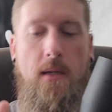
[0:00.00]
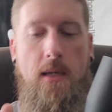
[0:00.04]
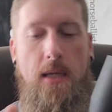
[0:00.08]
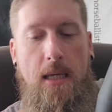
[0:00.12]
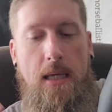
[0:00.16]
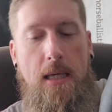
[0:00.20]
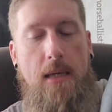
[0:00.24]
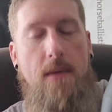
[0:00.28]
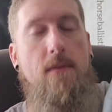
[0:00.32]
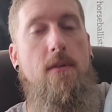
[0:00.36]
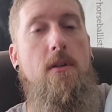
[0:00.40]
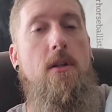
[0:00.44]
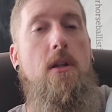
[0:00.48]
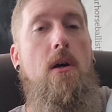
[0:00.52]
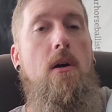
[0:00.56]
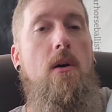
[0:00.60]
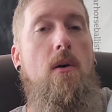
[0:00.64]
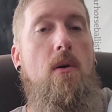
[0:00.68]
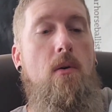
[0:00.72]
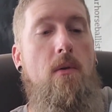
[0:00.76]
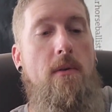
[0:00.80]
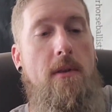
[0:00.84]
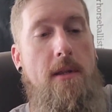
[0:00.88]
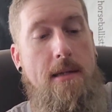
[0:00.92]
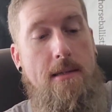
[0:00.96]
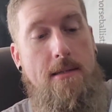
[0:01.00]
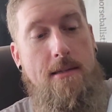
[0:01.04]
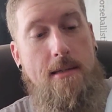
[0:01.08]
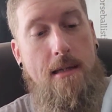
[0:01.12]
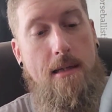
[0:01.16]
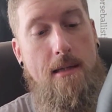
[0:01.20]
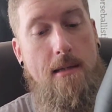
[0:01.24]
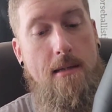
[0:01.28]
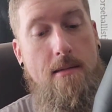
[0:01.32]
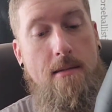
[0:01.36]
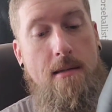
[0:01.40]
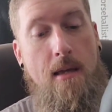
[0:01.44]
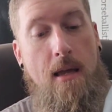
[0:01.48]
even though this
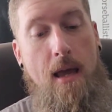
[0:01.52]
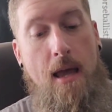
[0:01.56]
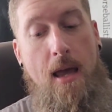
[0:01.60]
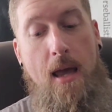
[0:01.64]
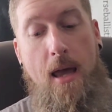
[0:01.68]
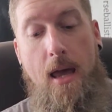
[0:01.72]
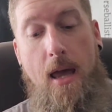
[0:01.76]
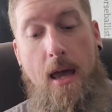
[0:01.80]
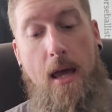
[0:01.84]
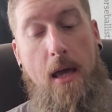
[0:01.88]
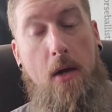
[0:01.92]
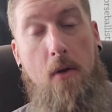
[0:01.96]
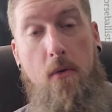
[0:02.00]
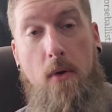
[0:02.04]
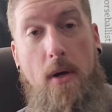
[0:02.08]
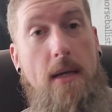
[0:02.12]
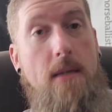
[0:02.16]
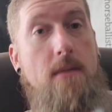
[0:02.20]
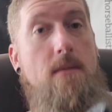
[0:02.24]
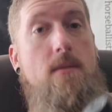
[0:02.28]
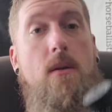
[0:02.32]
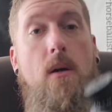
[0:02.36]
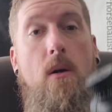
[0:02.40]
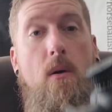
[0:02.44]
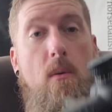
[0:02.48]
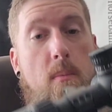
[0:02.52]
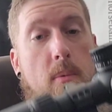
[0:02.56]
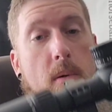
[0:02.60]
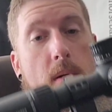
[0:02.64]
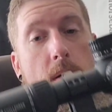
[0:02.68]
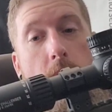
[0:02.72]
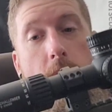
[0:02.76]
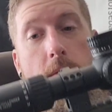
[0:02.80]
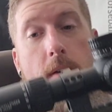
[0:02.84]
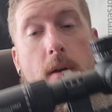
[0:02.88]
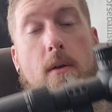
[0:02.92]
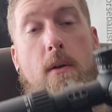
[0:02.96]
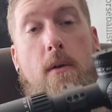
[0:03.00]
is a great scope, a
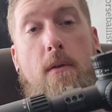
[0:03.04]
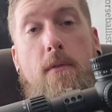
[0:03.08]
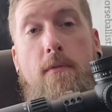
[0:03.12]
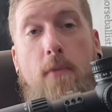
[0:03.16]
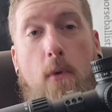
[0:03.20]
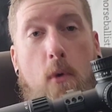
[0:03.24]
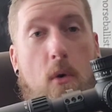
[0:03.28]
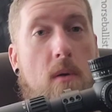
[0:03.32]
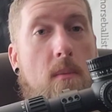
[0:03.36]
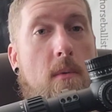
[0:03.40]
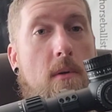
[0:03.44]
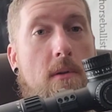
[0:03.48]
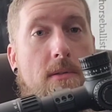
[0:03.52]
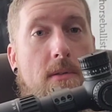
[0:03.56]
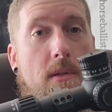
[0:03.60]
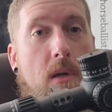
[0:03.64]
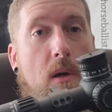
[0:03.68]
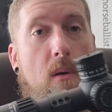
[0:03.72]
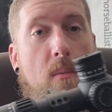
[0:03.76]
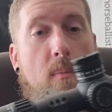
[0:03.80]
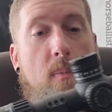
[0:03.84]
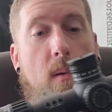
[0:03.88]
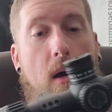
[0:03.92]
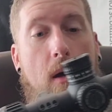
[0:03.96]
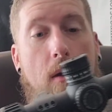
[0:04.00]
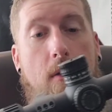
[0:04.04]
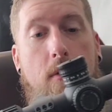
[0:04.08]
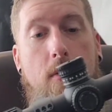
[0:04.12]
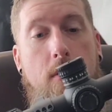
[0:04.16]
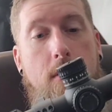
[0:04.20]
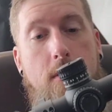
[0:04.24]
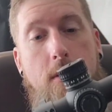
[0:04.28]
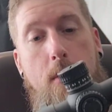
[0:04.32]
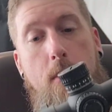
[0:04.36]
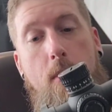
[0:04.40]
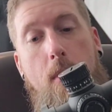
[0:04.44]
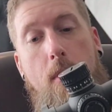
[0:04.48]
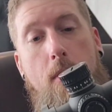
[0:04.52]
very affordable scope, under
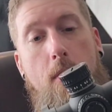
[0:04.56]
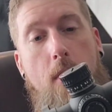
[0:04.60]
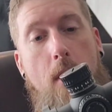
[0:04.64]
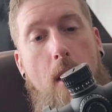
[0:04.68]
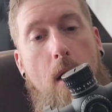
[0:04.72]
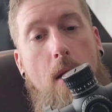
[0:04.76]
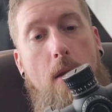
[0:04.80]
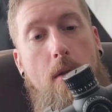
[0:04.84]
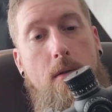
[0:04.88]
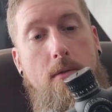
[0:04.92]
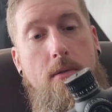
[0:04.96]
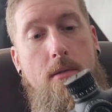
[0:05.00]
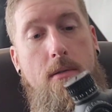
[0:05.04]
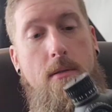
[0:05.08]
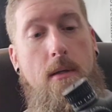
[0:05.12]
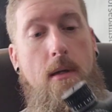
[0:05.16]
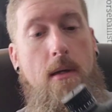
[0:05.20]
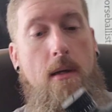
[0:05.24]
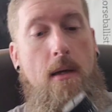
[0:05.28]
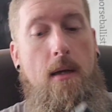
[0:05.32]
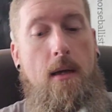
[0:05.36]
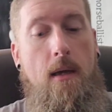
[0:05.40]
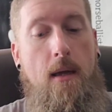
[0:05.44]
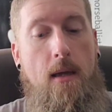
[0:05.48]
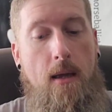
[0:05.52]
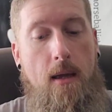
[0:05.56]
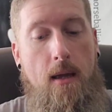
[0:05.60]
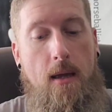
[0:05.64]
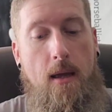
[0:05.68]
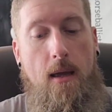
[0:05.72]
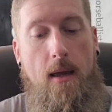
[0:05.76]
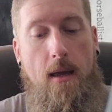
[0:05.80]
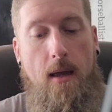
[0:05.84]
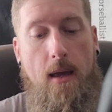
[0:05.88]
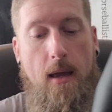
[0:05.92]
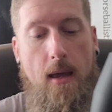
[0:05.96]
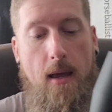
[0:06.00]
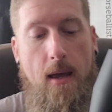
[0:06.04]
$200,
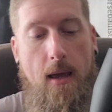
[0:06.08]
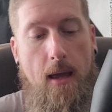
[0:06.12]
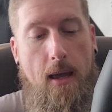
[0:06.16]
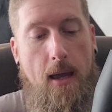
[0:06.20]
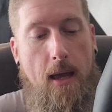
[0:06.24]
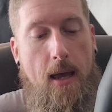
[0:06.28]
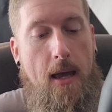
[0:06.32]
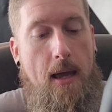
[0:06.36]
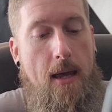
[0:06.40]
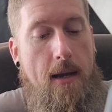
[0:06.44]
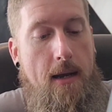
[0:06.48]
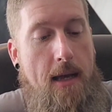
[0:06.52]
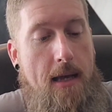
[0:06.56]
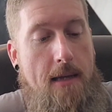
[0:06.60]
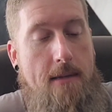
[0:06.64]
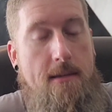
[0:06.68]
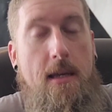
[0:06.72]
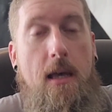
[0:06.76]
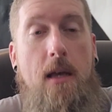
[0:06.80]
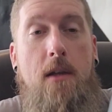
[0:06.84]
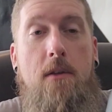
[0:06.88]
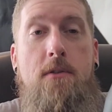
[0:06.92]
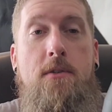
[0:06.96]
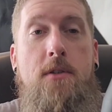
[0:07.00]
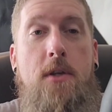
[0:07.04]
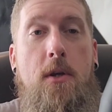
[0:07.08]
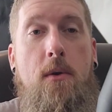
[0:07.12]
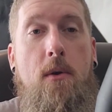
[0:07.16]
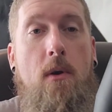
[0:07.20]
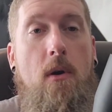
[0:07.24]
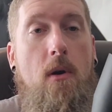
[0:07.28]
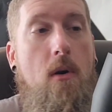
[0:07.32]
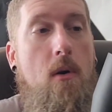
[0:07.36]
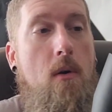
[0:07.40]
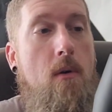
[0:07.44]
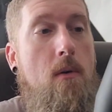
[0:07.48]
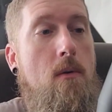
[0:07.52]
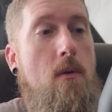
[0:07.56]
and has held
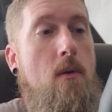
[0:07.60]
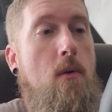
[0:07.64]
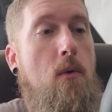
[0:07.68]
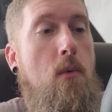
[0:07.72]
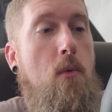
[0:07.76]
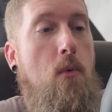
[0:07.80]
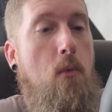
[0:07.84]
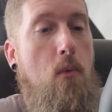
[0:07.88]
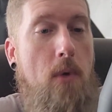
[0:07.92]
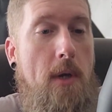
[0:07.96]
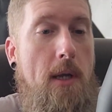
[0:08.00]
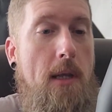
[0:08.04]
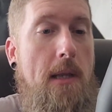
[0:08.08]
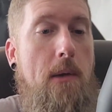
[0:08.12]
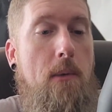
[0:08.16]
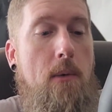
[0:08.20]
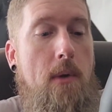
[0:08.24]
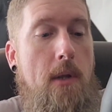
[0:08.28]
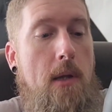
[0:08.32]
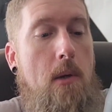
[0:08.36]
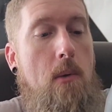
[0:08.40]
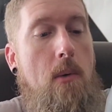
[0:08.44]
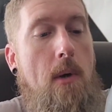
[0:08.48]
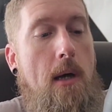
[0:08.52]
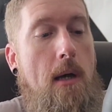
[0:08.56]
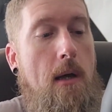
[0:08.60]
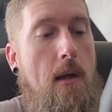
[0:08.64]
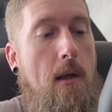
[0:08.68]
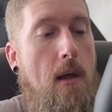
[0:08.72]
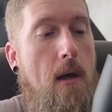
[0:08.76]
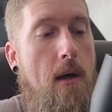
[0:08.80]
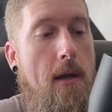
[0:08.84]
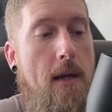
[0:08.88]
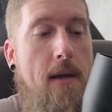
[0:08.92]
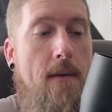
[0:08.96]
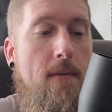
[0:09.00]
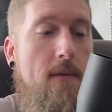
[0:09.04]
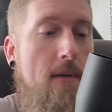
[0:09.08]
zero really, really well
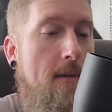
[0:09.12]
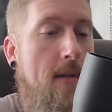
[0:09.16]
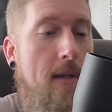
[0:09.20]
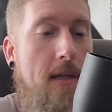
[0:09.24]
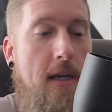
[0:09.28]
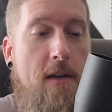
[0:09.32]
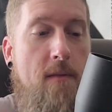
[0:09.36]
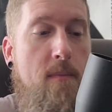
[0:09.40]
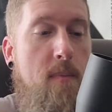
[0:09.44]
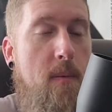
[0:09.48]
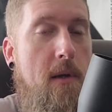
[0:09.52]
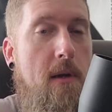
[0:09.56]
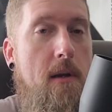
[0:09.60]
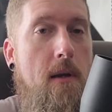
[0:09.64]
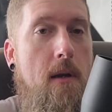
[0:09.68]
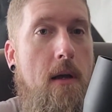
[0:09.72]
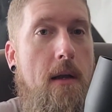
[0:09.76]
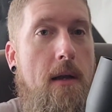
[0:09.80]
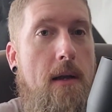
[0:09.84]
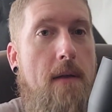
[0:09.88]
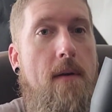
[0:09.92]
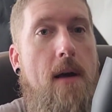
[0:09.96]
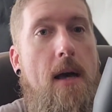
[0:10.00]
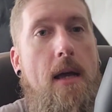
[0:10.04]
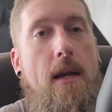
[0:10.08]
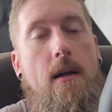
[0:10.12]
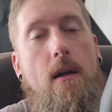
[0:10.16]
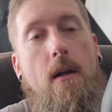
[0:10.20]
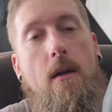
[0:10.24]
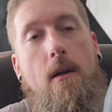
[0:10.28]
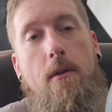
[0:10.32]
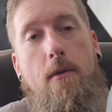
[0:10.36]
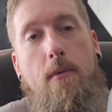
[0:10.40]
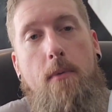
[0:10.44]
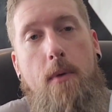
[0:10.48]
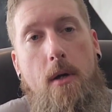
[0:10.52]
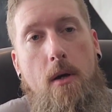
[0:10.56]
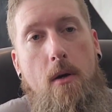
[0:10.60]
on everything I've put it on. I've had it on a
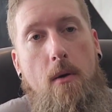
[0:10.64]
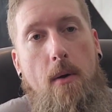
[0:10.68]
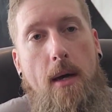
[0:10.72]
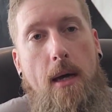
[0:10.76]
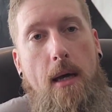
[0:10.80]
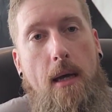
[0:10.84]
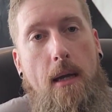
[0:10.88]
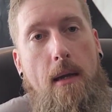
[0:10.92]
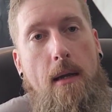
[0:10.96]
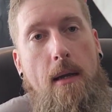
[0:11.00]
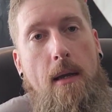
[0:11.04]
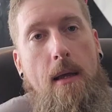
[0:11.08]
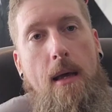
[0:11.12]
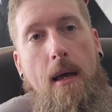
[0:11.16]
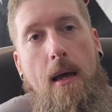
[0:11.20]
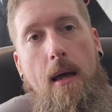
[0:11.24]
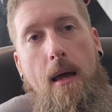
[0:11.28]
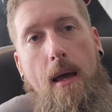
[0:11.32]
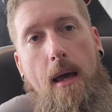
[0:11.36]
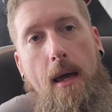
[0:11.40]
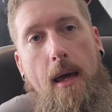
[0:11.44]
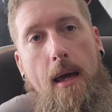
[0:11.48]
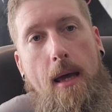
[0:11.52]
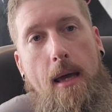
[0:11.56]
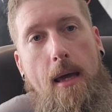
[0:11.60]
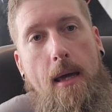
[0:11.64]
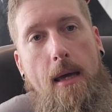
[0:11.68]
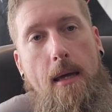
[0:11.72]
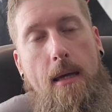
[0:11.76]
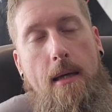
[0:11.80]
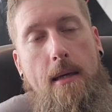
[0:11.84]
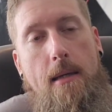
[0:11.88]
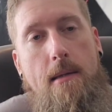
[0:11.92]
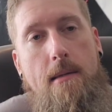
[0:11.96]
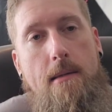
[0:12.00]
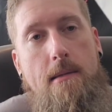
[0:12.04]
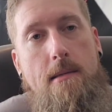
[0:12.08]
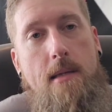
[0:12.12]
308,
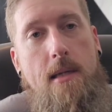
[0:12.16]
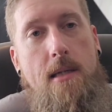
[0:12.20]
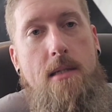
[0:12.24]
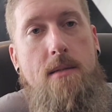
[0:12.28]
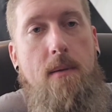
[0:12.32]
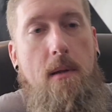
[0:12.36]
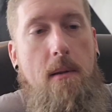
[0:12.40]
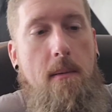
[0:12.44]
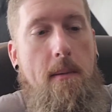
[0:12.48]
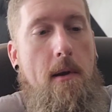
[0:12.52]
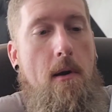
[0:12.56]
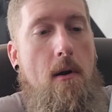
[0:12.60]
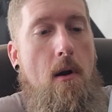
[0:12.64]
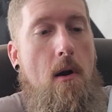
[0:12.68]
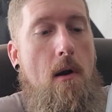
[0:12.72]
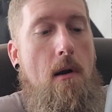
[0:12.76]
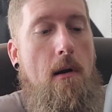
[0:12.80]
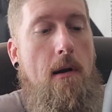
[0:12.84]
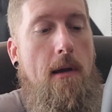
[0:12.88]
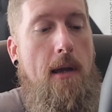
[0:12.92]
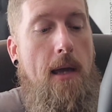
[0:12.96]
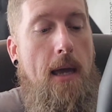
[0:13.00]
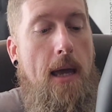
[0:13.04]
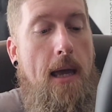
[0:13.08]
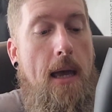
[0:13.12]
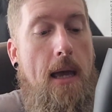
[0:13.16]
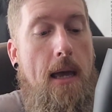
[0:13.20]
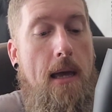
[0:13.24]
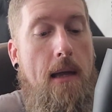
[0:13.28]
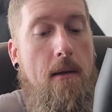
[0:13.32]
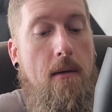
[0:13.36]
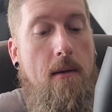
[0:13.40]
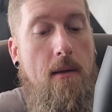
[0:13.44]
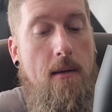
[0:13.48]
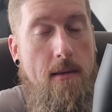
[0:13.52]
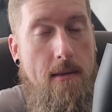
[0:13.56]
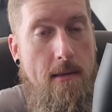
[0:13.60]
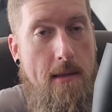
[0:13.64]
a 6mm ARC,
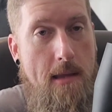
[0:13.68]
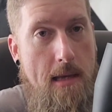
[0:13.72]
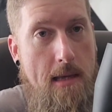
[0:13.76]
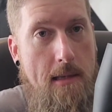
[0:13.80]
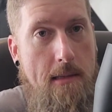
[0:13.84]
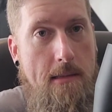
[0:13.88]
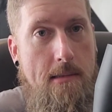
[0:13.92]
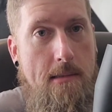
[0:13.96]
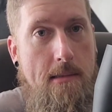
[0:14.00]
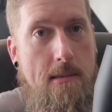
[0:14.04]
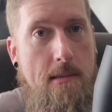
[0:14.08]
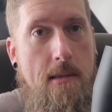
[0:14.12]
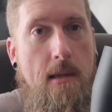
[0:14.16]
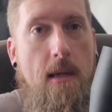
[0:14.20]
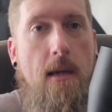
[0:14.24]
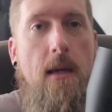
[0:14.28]
and this,